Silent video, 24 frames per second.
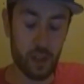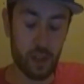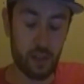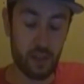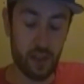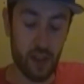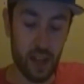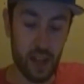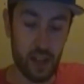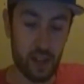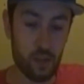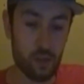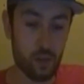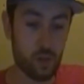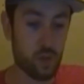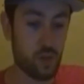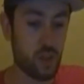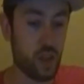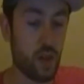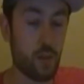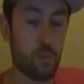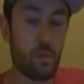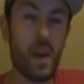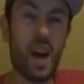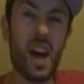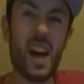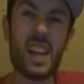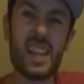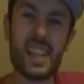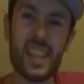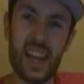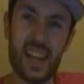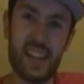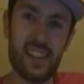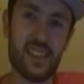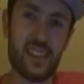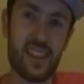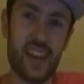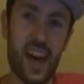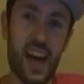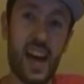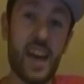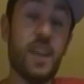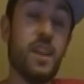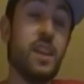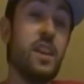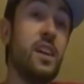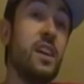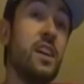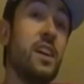titles. I'm against that.